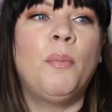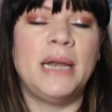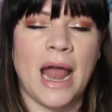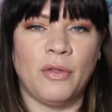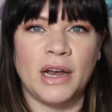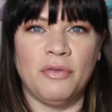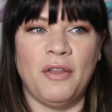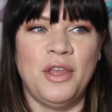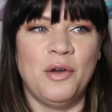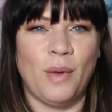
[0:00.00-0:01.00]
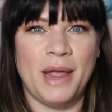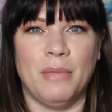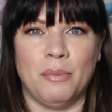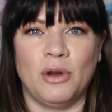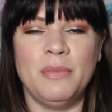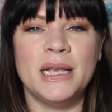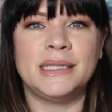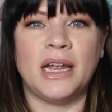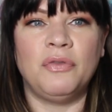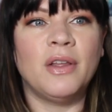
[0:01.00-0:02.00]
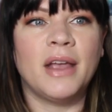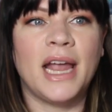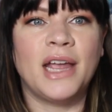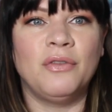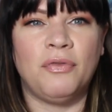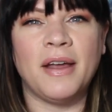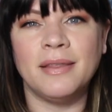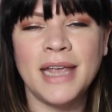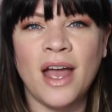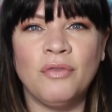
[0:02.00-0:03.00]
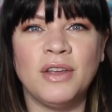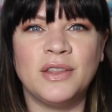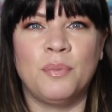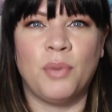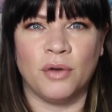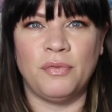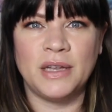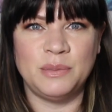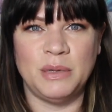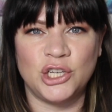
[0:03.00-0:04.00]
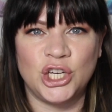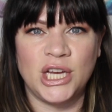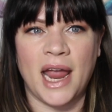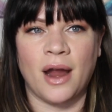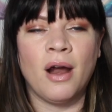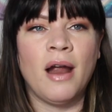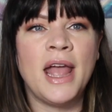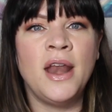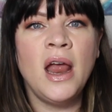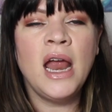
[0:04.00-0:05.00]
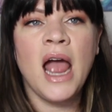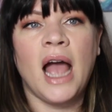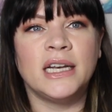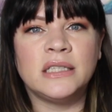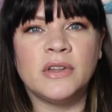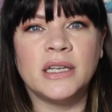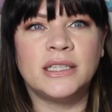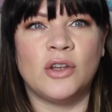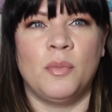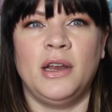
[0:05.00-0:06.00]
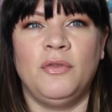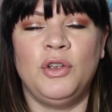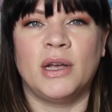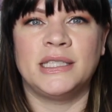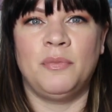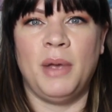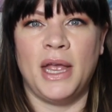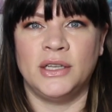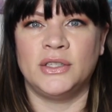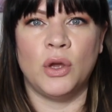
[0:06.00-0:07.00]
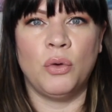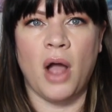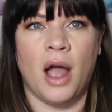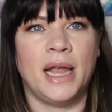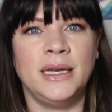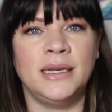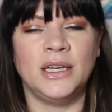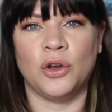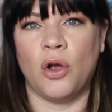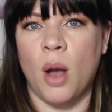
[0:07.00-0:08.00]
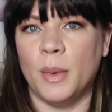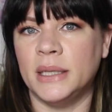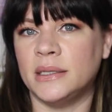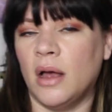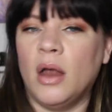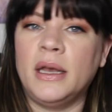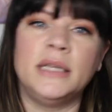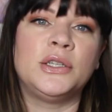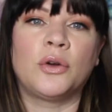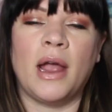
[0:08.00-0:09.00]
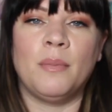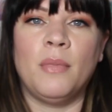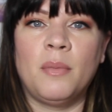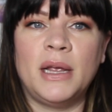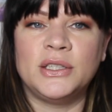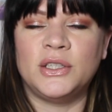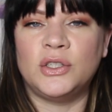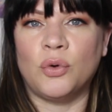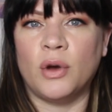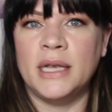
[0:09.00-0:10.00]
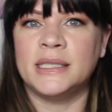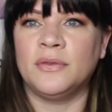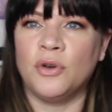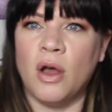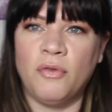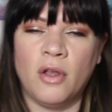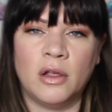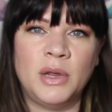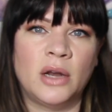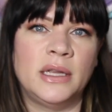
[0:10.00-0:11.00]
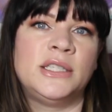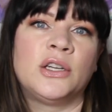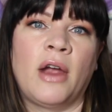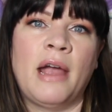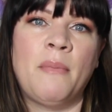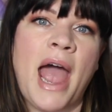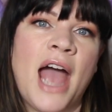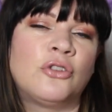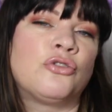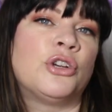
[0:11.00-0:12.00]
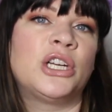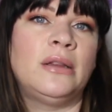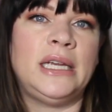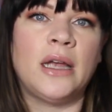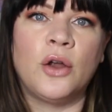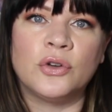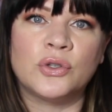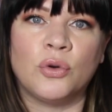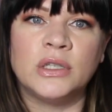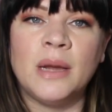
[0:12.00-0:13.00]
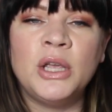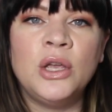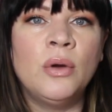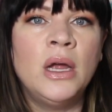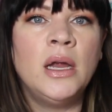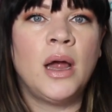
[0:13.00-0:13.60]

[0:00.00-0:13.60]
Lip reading: But now that I found the Way Memory Mist, I feel like I can finally have like the perfect beachy hair. And I just feel like so many of you guys have been so kind in your comments on Instagram, on my Insta stories. If you're not following me on Instagram, at TrishaLee_W.